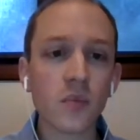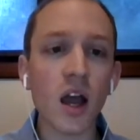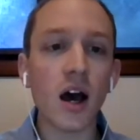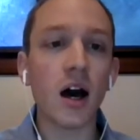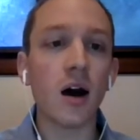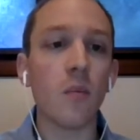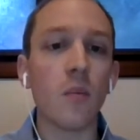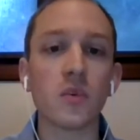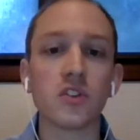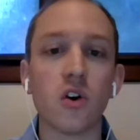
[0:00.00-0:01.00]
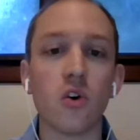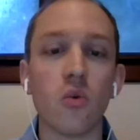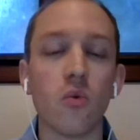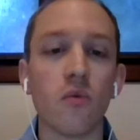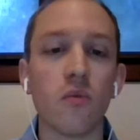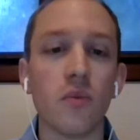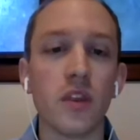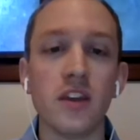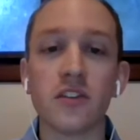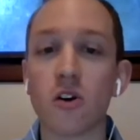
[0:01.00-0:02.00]
And
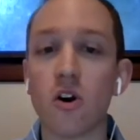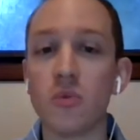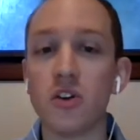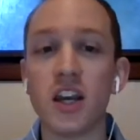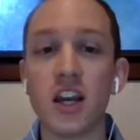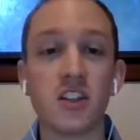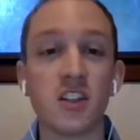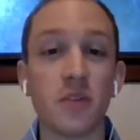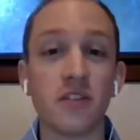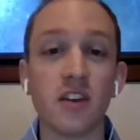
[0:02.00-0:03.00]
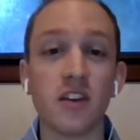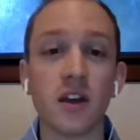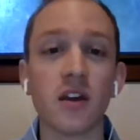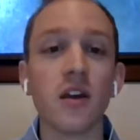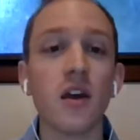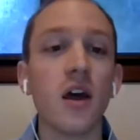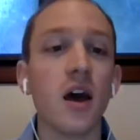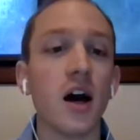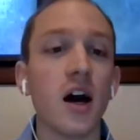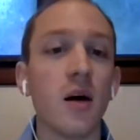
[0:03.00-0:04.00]
these are all mutation specific.
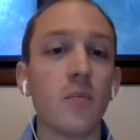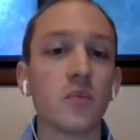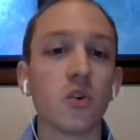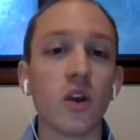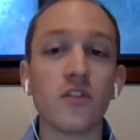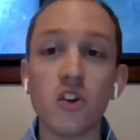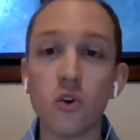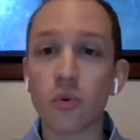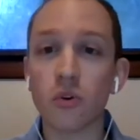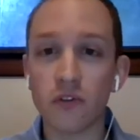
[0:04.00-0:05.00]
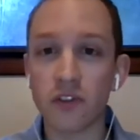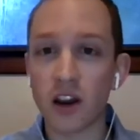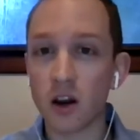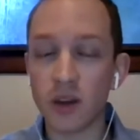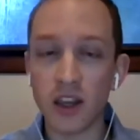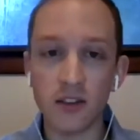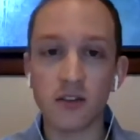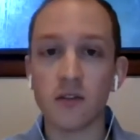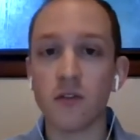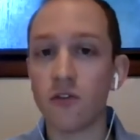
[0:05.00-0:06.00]
So we have 2 approved
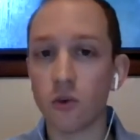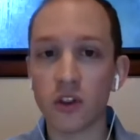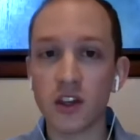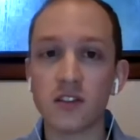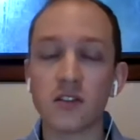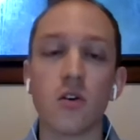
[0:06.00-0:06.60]
therapies for this.